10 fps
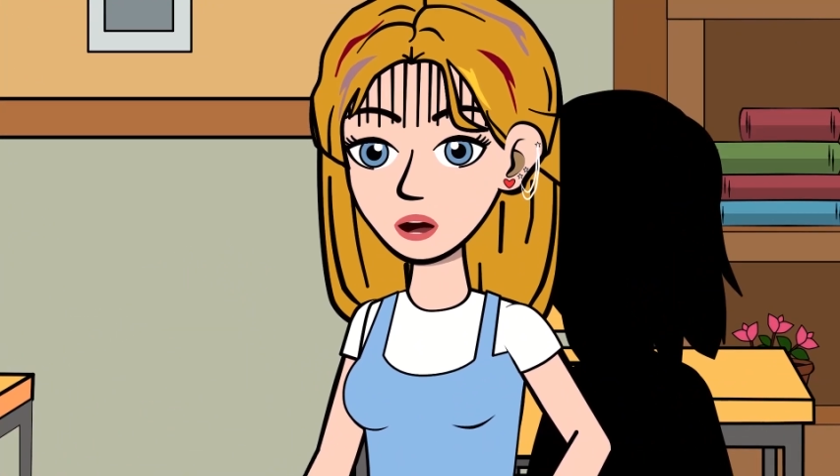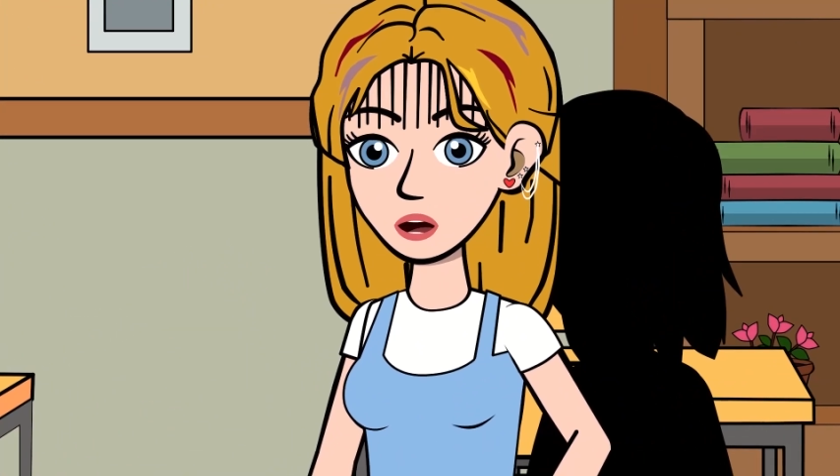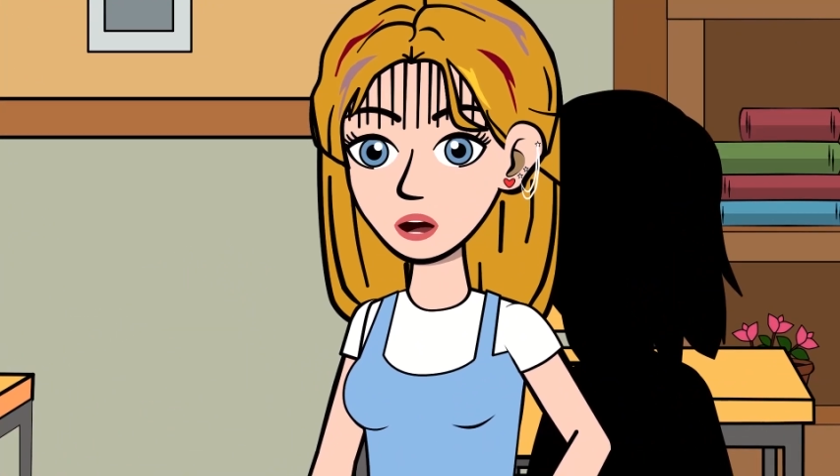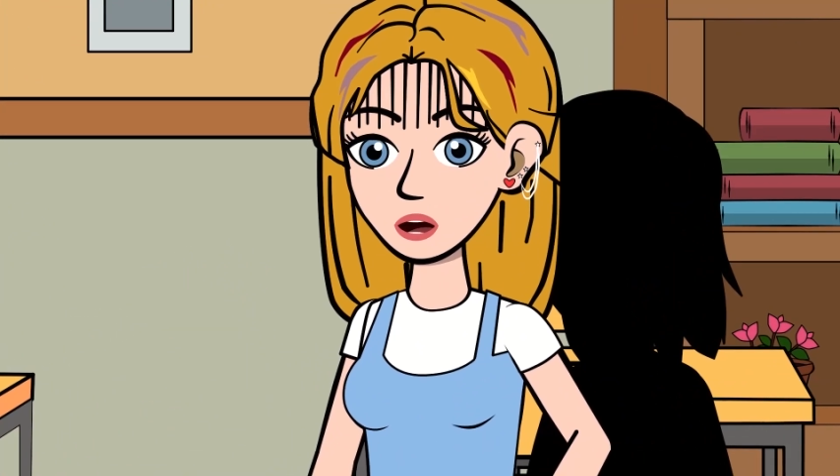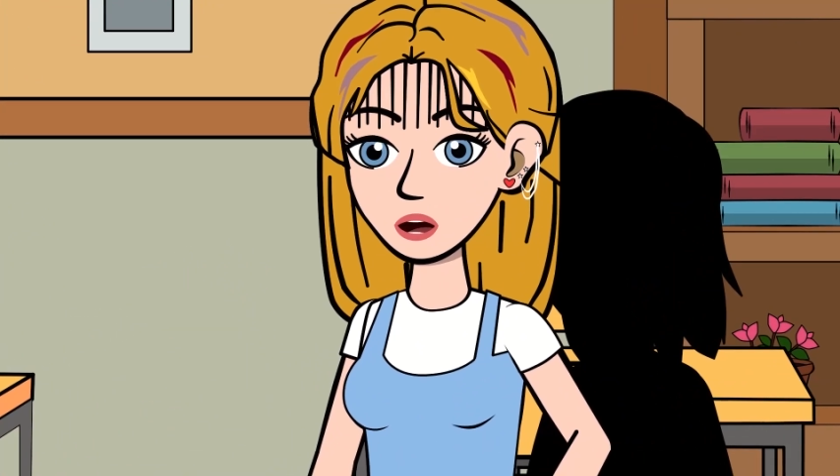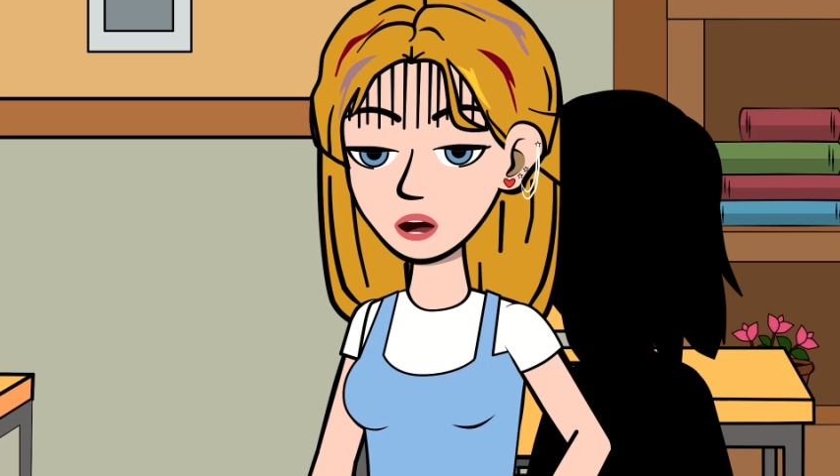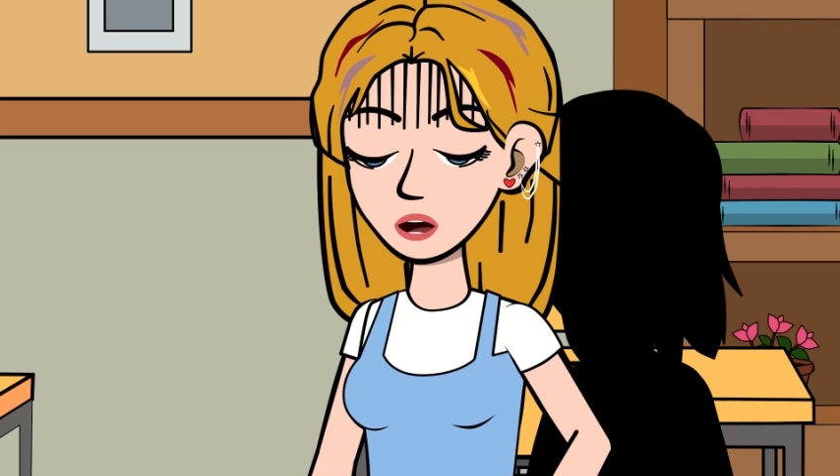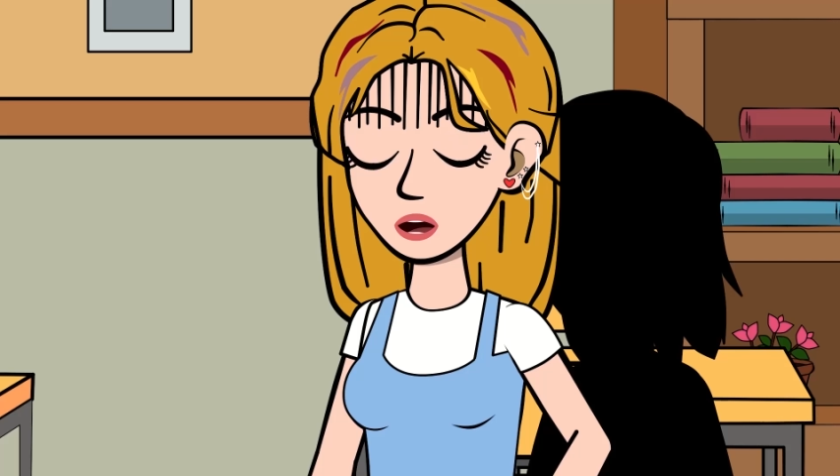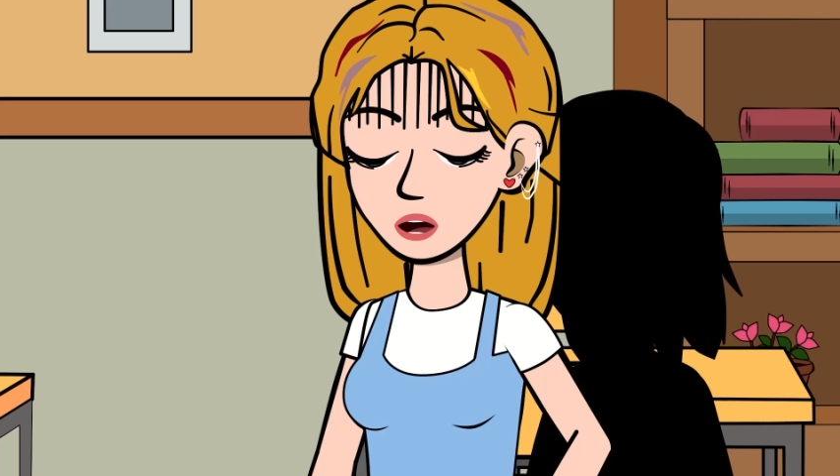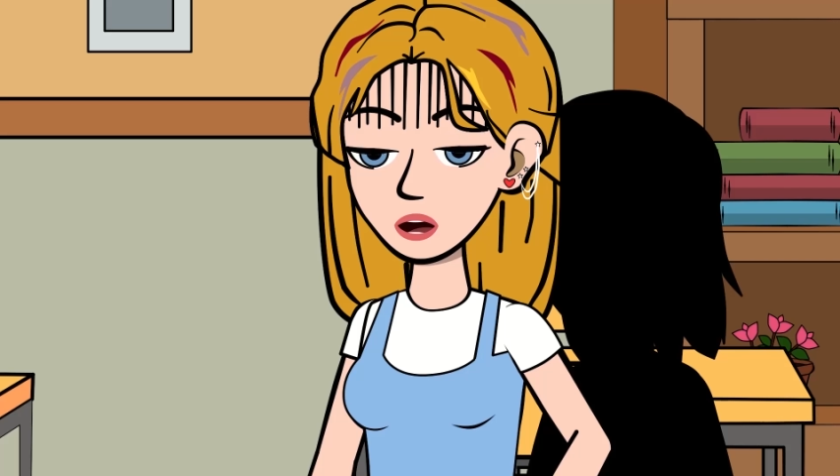Avery's
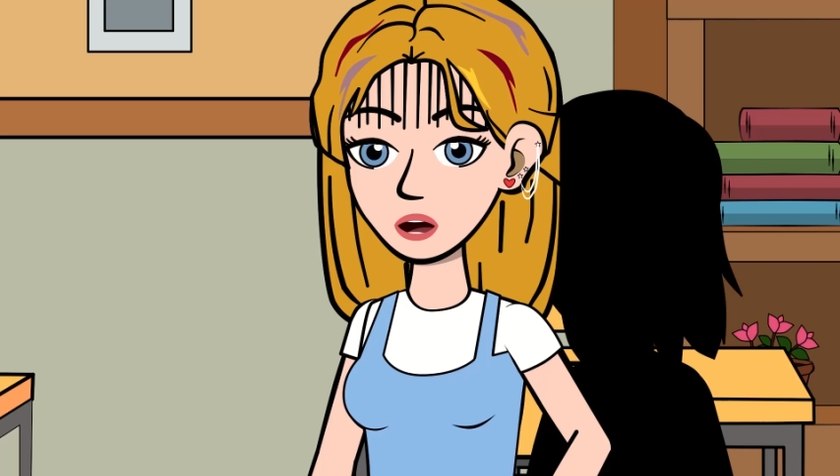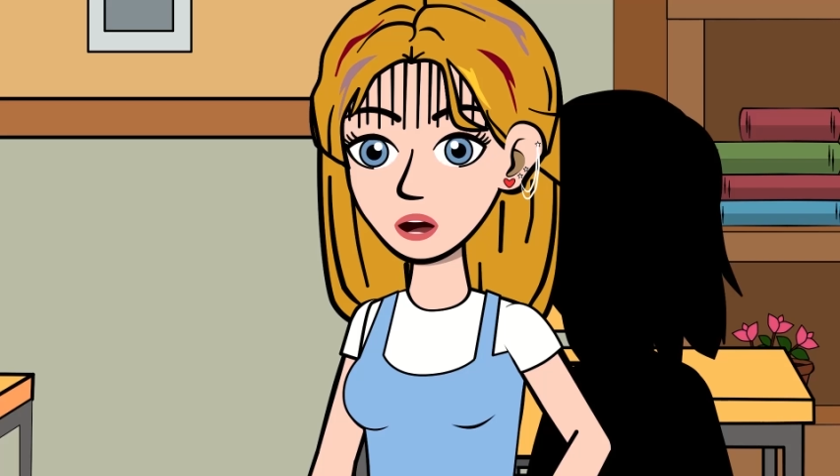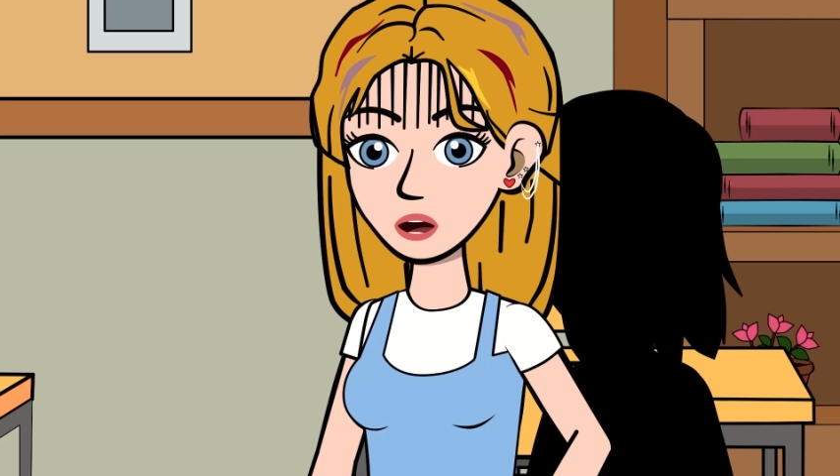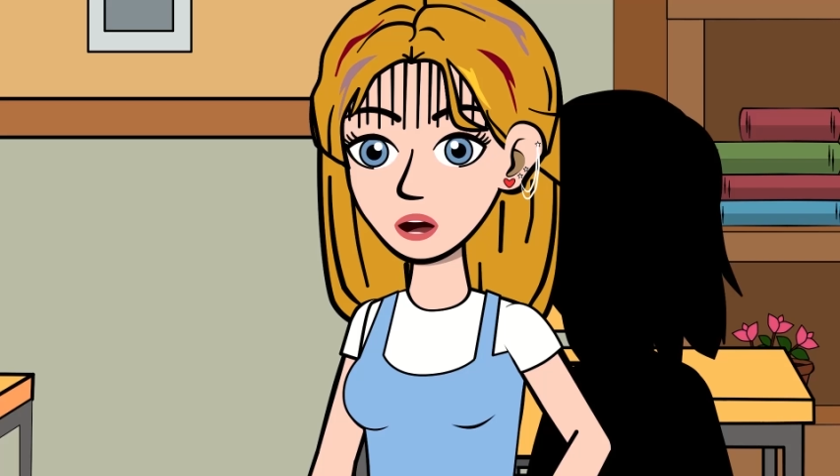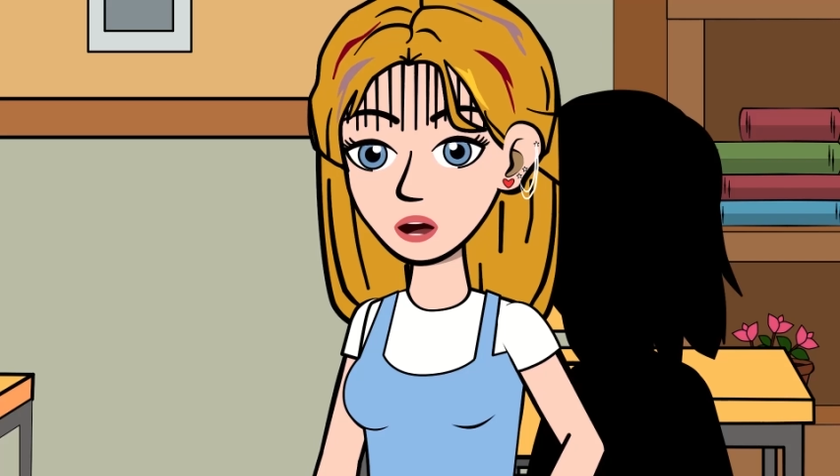voice.